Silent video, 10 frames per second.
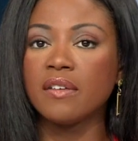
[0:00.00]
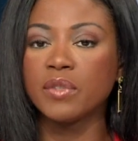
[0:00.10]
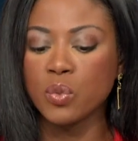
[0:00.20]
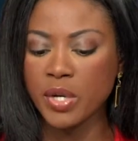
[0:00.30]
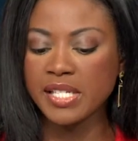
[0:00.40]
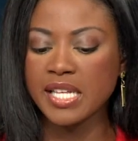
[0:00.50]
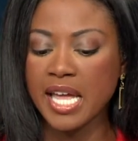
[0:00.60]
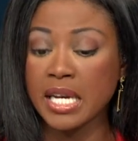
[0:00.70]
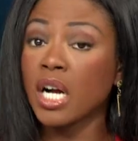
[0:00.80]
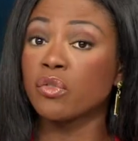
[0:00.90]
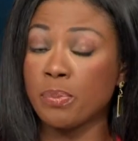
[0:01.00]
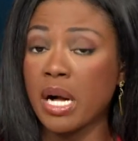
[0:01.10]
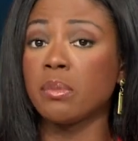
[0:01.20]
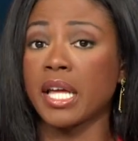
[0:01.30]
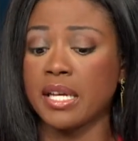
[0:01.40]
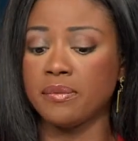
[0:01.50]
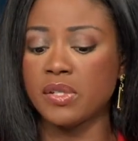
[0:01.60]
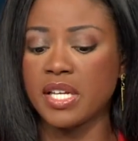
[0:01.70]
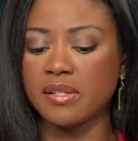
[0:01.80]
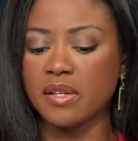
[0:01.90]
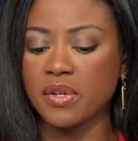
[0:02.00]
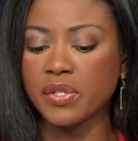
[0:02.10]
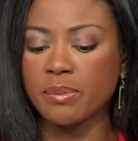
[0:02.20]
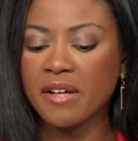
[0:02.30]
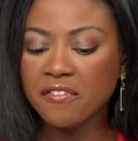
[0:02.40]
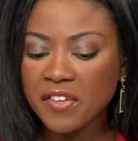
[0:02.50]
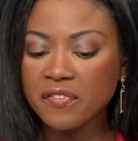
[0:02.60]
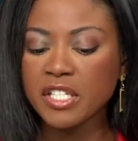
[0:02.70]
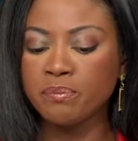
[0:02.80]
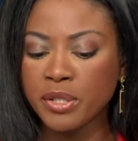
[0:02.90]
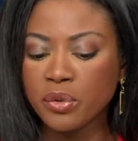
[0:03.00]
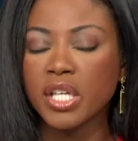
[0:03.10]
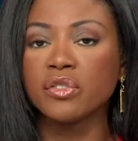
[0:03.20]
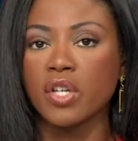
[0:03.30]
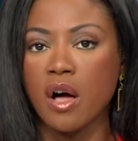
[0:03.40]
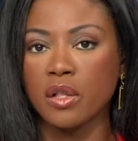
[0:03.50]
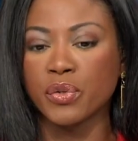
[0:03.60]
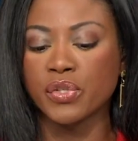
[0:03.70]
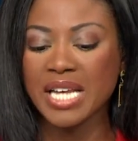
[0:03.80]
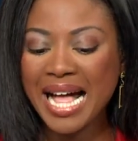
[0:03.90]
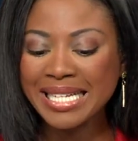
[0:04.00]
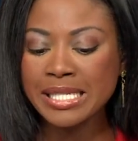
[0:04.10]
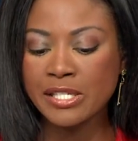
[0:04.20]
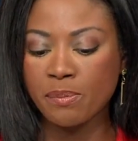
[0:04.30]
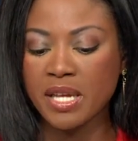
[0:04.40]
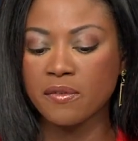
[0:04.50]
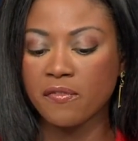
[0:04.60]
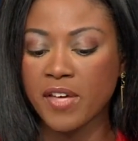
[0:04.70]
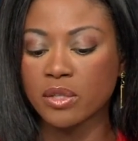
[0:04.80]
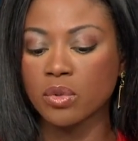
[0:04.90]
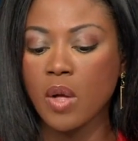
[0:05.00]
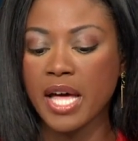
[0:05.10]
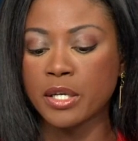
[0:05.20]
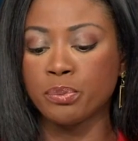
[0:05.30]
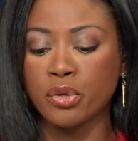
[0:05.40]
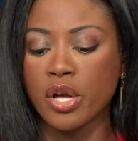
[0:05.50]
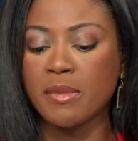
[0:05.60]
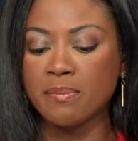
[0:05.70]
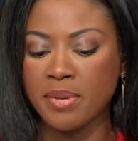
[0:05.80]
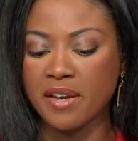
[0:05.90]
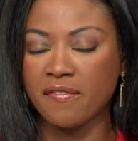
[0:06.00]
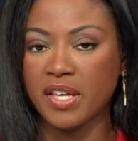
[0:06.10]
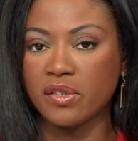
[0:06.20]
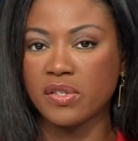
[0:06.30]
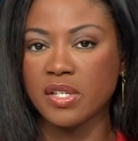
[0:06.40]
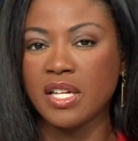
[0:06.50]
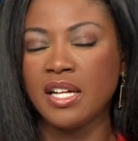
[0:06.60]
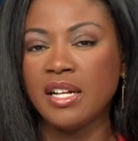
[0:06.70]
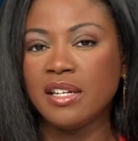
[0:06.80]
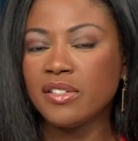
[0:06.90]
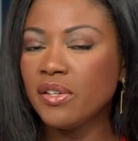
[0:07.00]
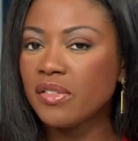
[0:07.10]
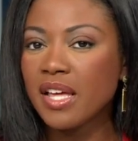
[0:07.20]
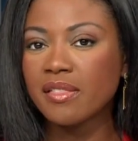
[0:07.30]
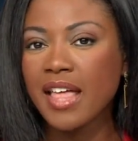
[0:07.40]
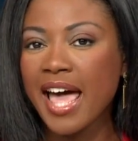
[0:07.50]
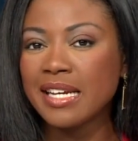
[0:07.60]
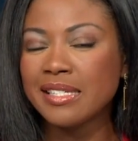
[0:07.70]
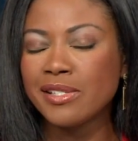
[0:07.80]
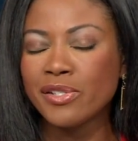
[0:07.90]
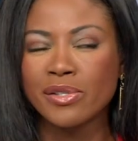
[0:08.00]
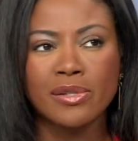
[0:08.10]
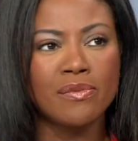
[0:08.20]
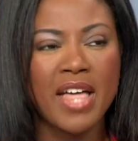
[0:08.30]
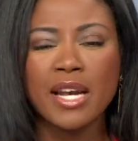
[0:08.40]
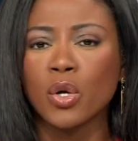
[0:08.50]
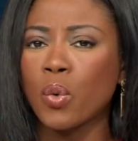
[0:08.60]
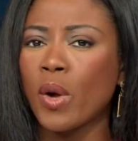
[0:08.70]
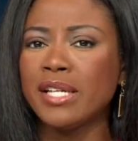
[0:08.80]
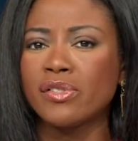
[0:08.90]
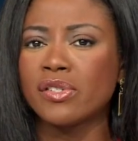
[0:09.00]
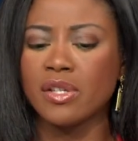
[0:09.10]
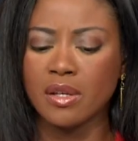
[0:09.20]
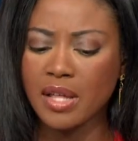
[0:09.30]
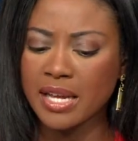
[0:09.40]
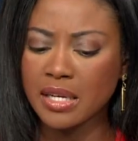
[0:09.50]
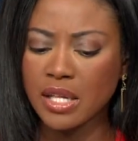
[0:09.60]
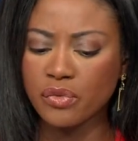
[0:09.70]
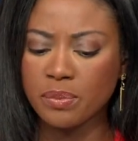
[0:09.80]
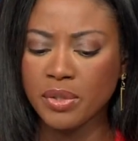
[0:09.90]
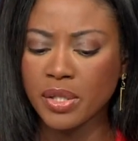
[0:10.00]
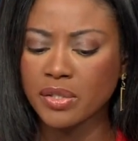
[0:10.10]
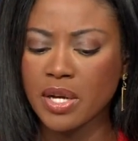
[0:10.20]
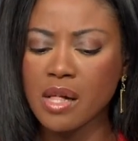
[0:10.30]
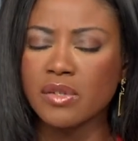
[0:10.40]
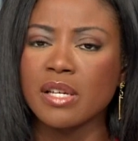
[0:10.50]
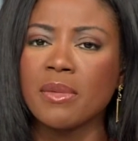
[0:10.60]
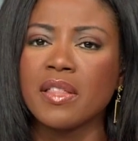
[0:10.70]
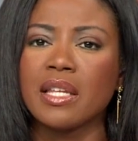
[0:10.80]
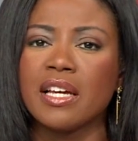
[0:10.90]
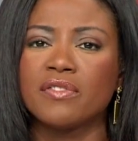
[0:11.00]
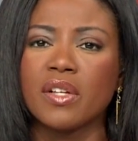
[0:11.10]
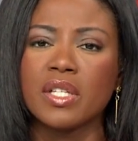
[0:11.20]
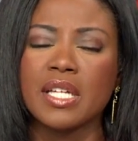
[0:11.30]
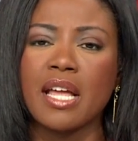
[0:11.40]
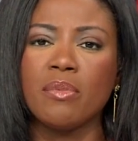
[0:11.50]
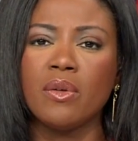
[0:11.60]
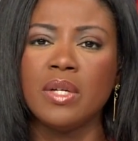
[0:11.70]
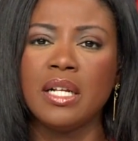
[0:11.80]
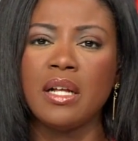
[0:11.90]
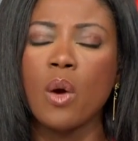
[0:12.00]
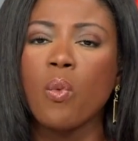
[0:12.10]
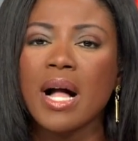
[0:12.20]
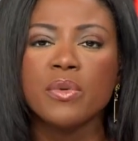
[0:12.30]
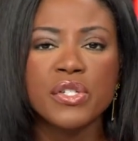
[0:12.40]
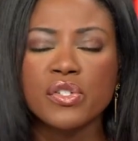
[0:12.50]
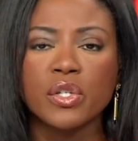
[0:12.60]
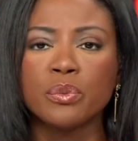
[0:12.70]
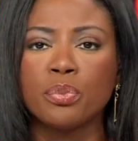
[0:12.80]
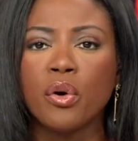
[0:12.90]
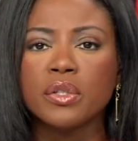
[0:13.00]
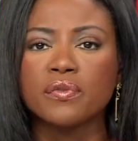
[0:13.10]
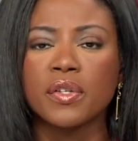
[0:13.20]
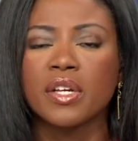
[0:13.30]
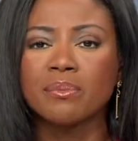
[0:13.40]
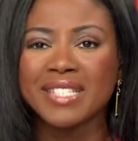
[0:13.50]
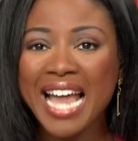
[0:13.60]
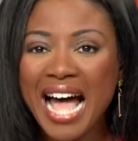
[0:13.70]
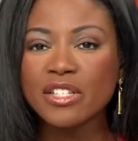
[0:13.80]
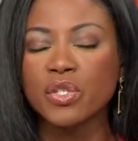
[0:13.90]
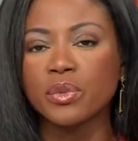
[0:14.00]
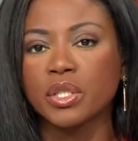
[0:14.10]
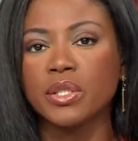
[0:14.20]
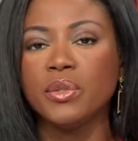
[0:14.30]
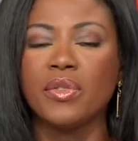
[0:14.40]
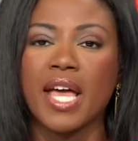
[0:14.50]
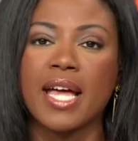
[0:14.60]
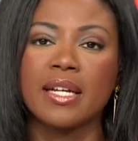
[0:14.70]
Louisiana, a Republican, says that there's about $50 billion in unspent federal unemployment benefits. Do you think that equates to that $100 billion, they left on the table? And why was it so important for them not to include that?